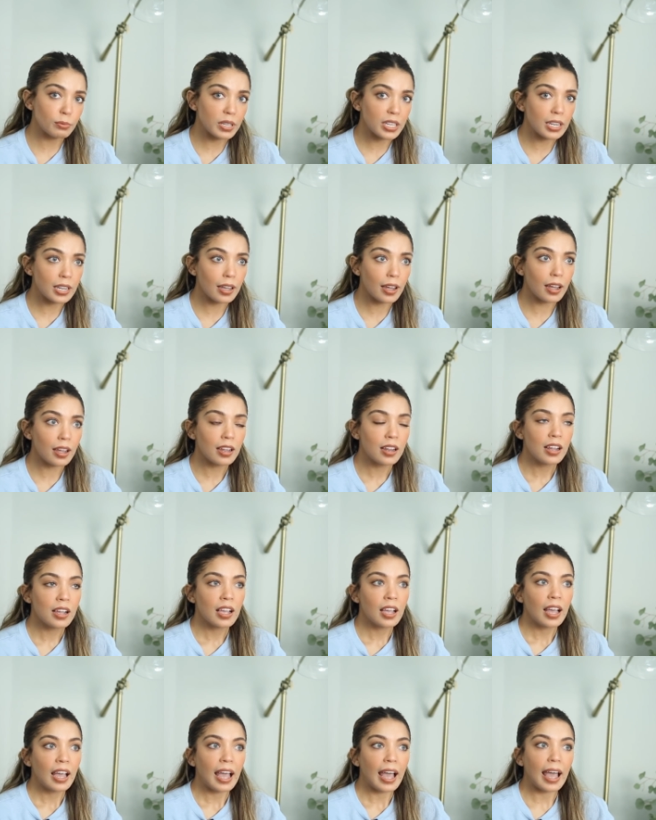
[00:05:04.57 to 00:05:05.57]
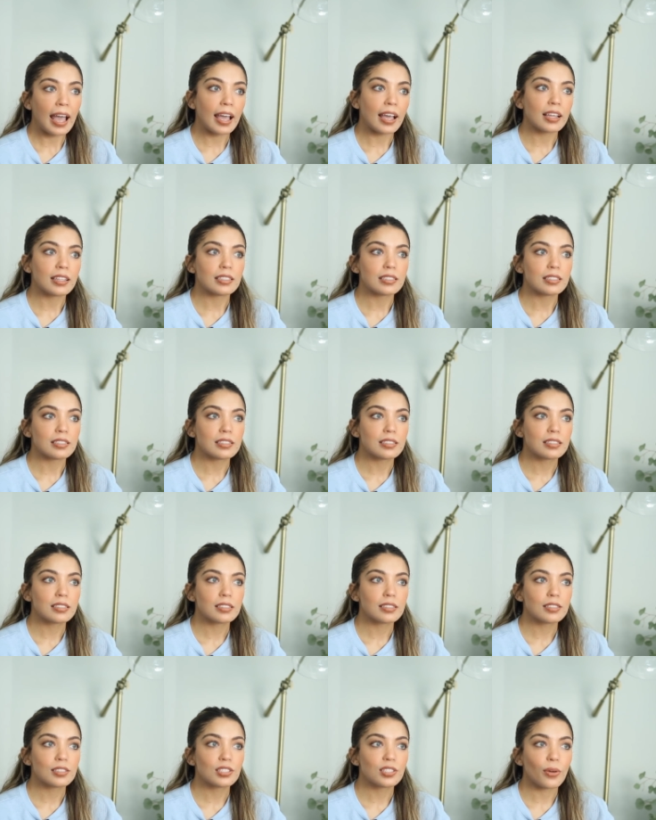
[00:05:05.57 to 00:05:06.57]
media. And
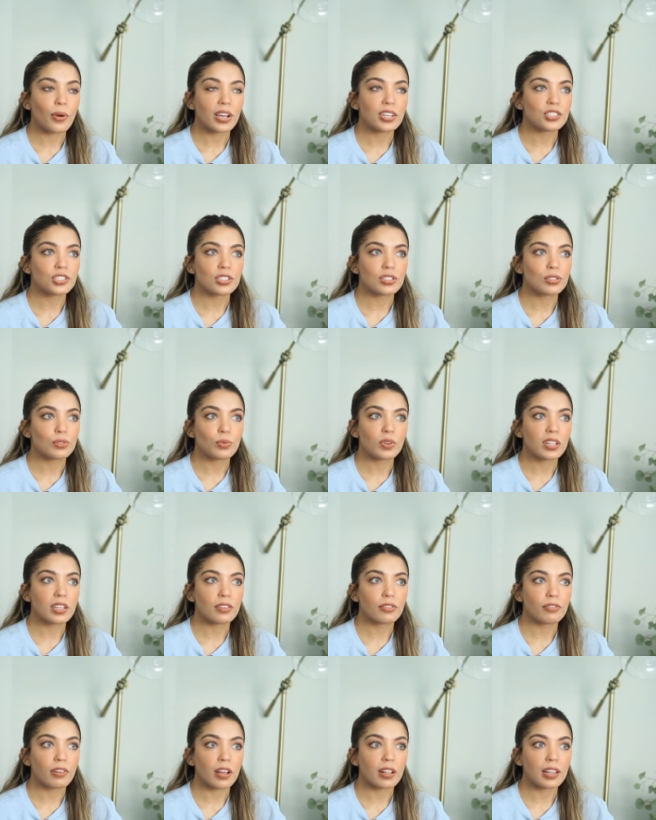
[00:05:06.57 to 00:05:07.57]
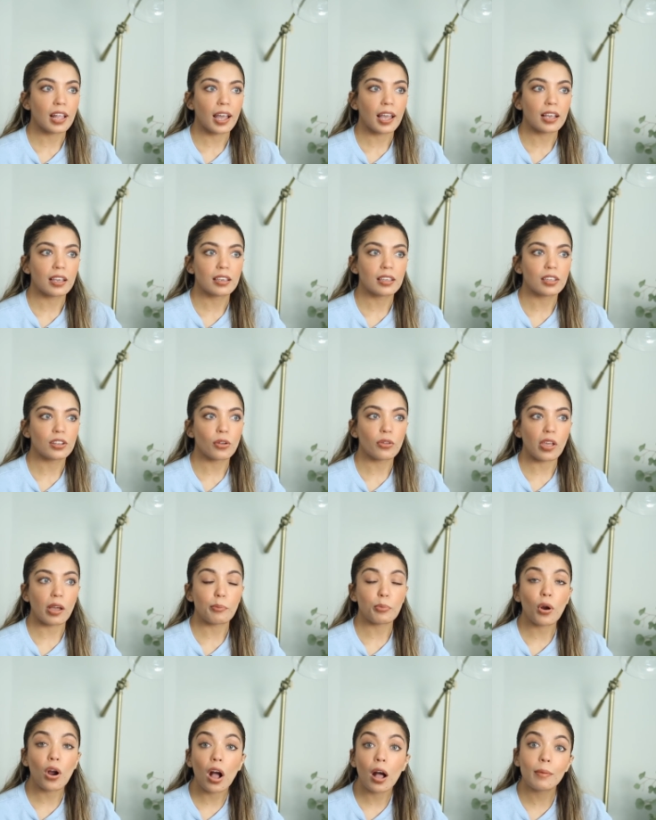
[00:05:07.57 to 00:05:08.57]
so I just really felt like, you know,
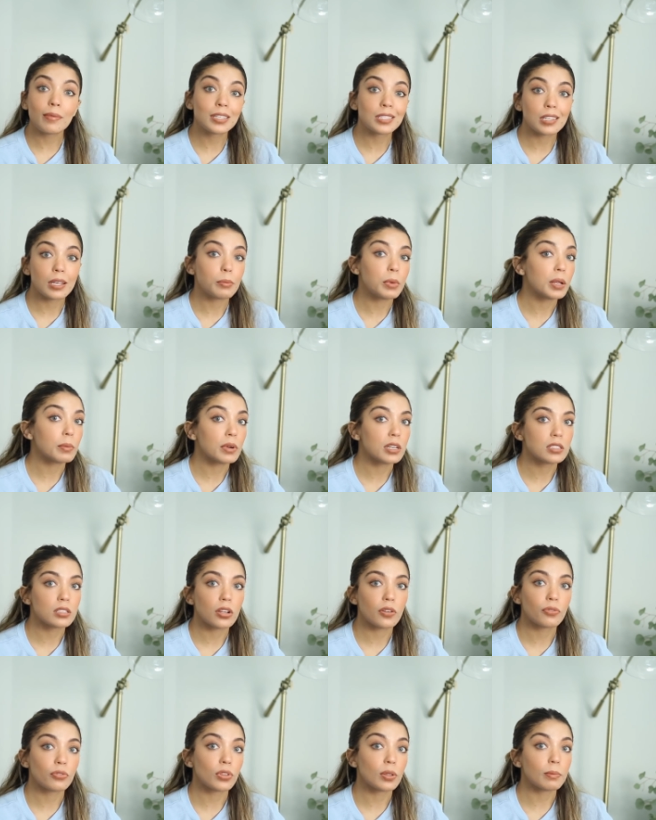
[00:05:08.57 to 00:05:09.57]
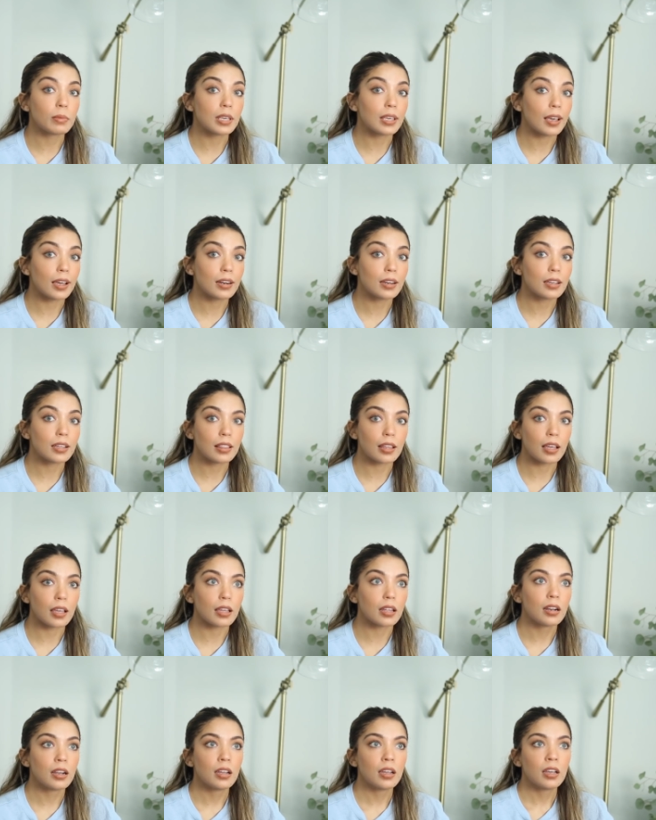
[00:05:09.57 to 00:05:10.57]
that promise I made myself in the beginning
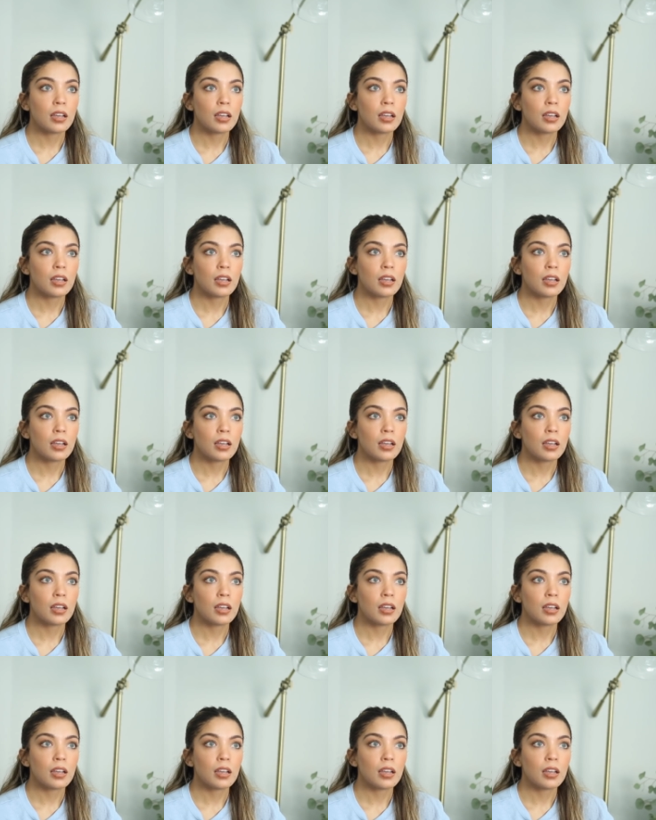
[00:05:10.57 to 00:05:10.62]
that,